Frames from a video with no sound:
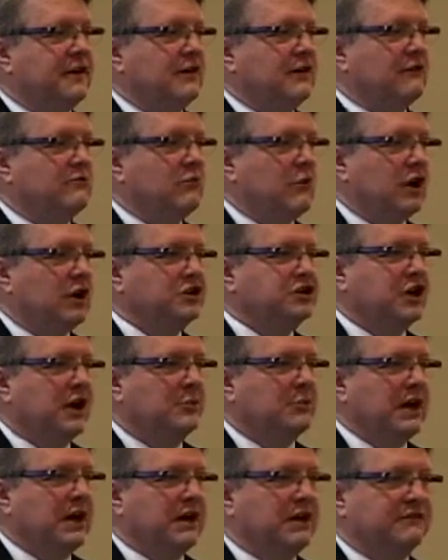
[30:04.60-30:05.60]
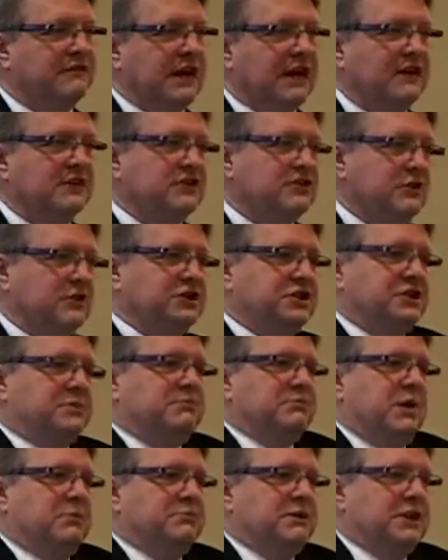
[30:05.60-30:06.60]
of March, I'll be out of town, so I
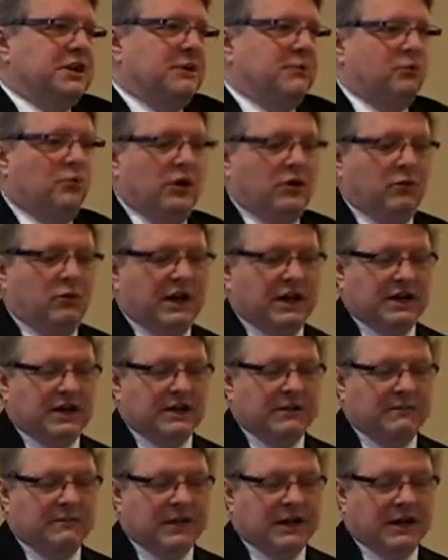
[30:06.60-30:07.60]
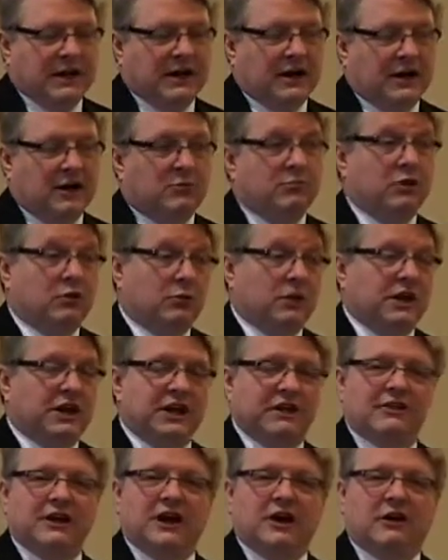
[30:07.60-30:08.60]
just bumped it up 1 week. But
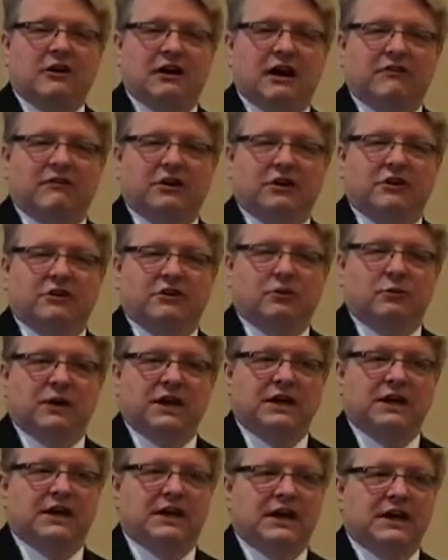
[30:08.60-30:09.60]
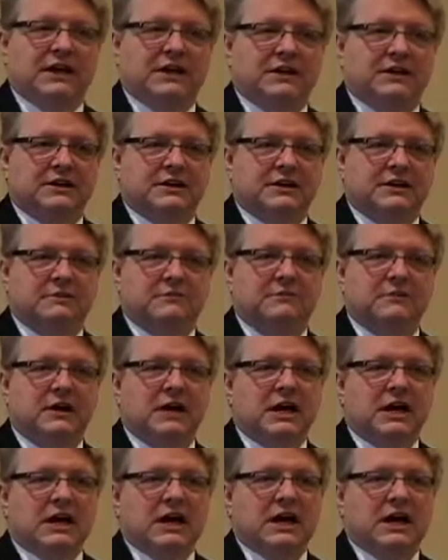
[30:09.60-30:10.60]
really, they are every other week, and
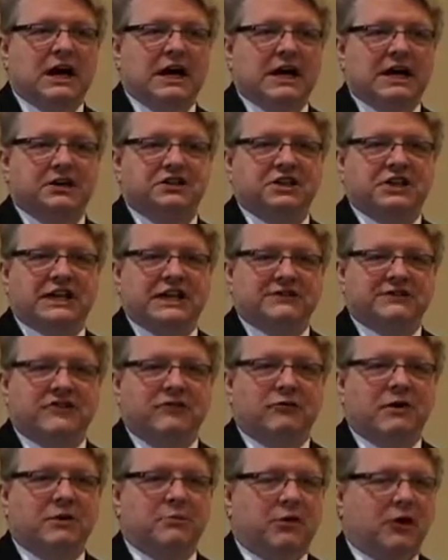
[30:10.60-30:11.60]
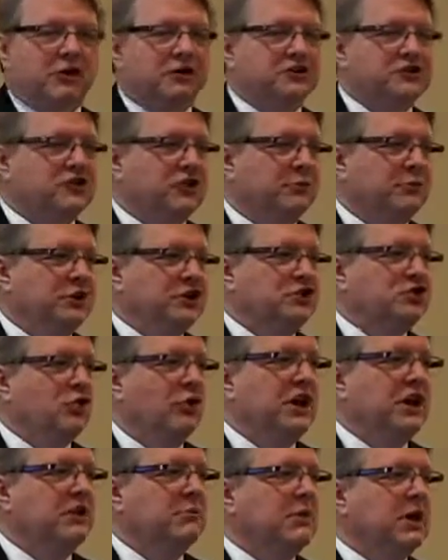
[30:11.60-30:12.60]
I actually have some of my partners who will be
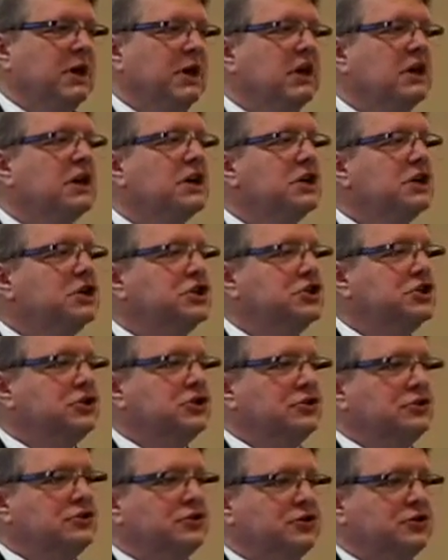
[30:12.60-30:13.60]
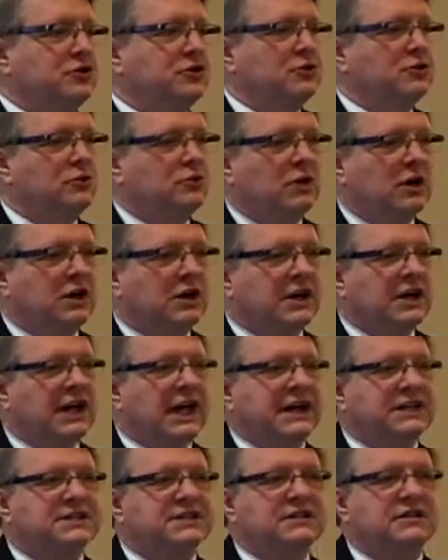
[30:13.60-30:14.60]
joining me to do
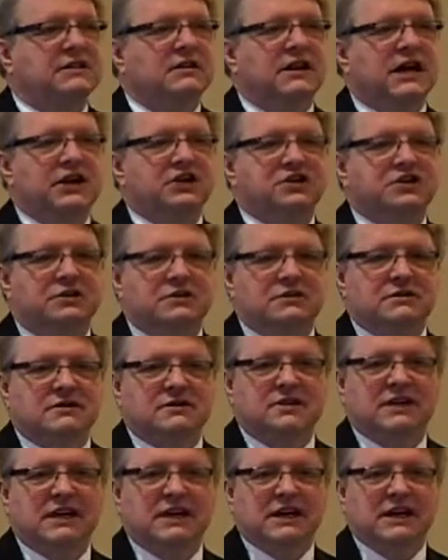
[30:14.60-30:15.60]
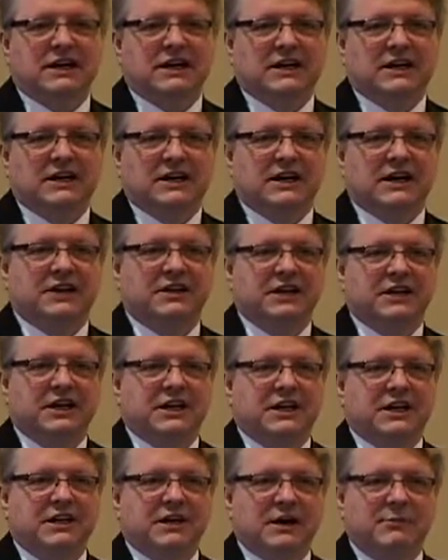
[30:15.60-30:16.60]
guest lectures in
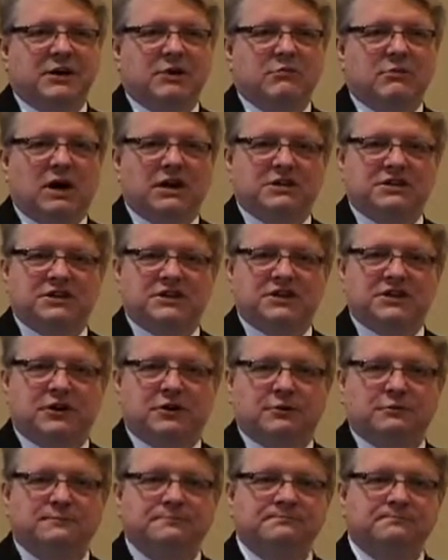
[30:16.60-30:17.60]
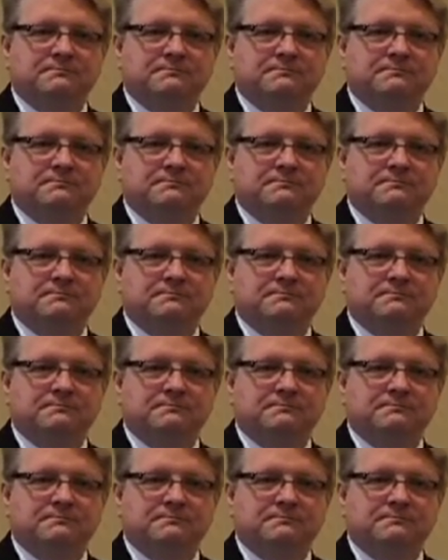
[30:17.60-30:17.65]
the coming months. So